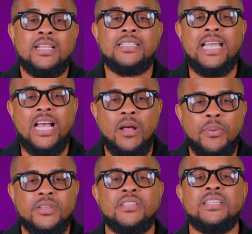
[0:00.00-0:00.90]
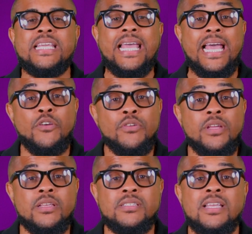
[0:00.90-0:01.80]
to help us in the
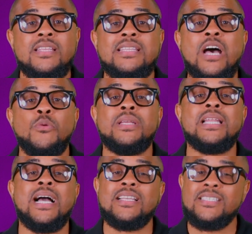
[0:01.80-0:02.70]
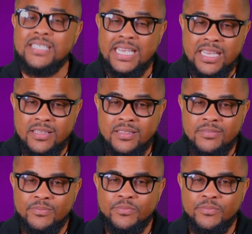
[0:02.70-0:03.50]
areas that we lack skill,